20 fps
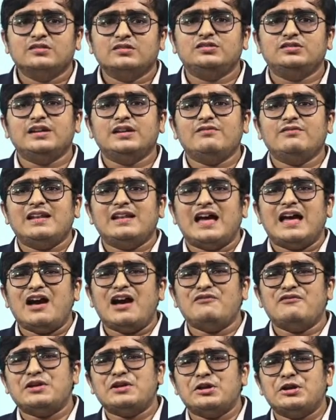they will
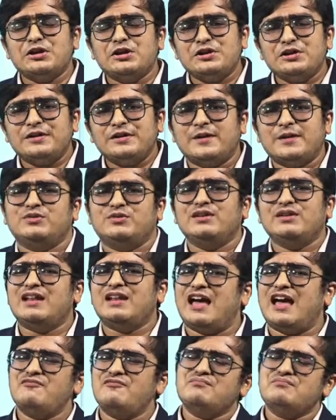have in-depth, they will
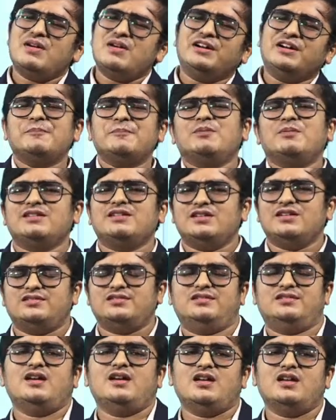have multiple
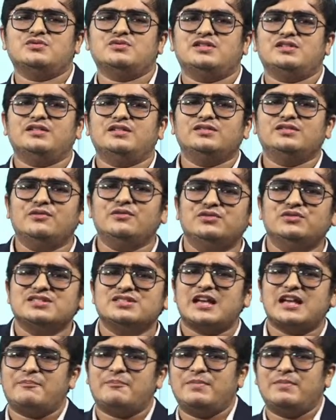case scenarios, like if
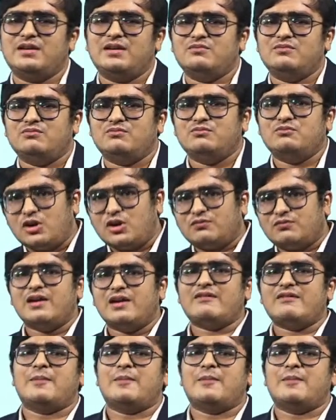this happened, what would have